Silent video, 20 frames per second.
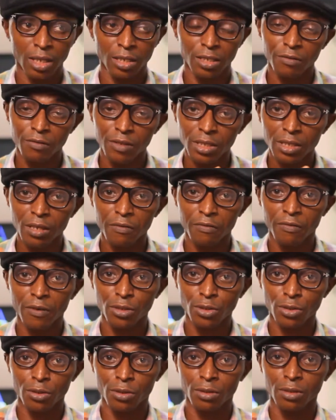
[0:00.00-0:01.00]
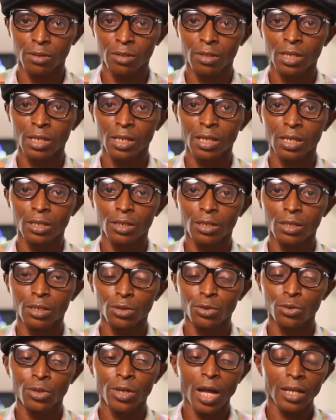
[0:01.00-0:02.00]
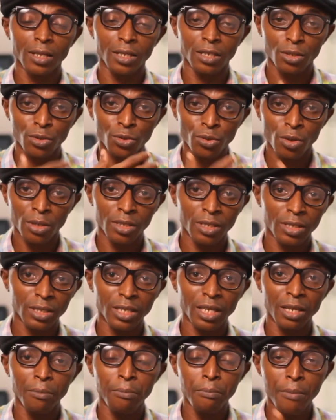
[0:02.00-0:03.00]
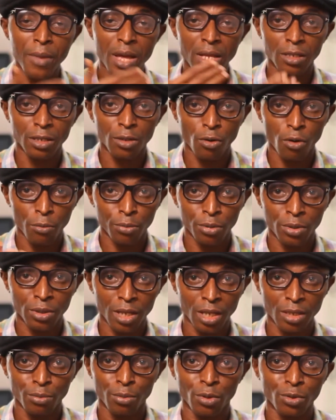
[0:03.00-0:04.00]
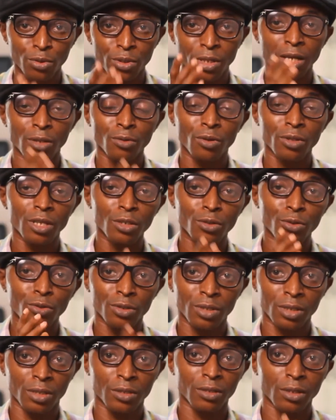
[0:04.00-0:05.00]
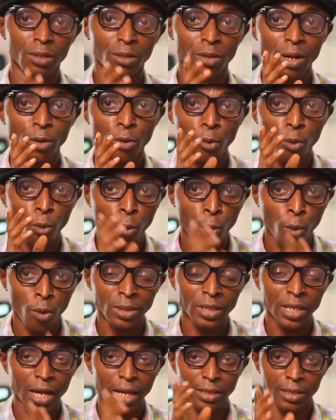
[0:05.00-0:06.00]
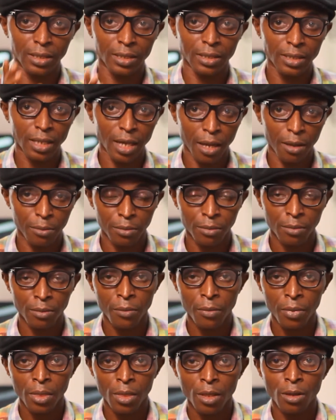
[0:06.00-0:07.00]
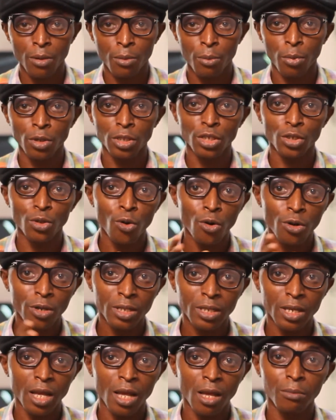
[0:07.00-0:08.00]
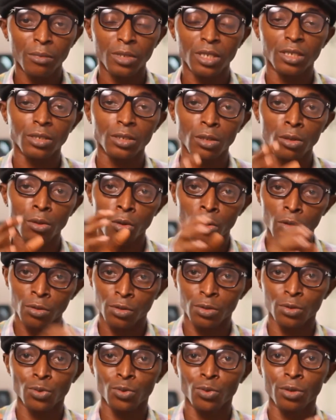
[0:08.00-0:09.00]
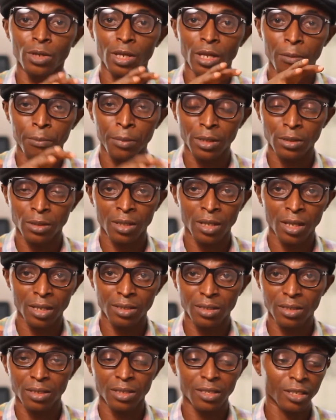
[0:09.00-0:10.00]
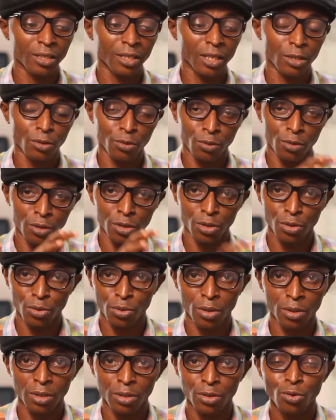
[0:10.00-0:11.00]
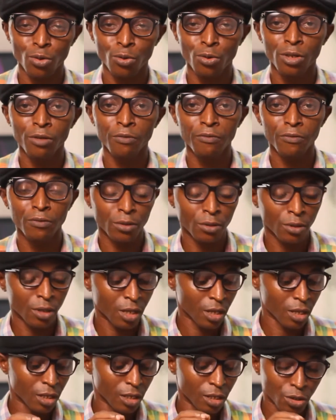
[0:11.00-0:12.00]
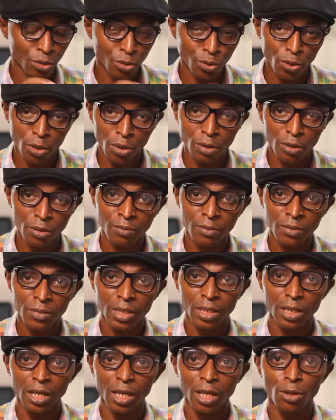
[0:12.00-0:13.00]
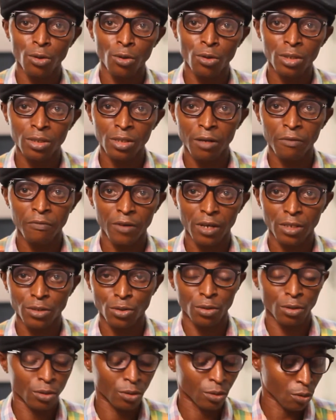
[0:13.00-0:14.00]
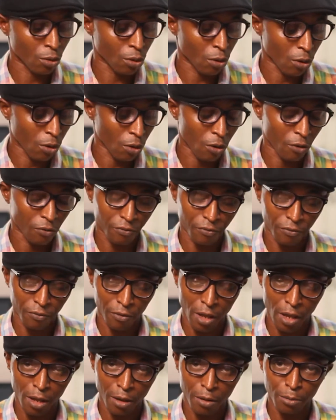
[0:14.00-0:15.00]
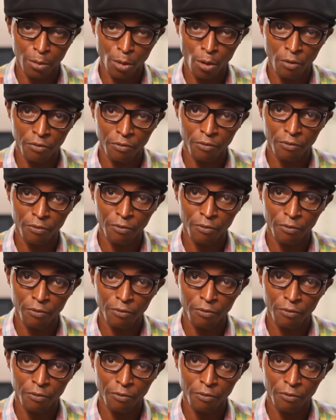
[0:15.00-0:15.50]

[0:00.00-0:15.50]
that the retail version, you can install it in many computers, but you can only use it one at a time. But the OEM is locked to a particular system that you install it. So if you install a OEM version of, um, of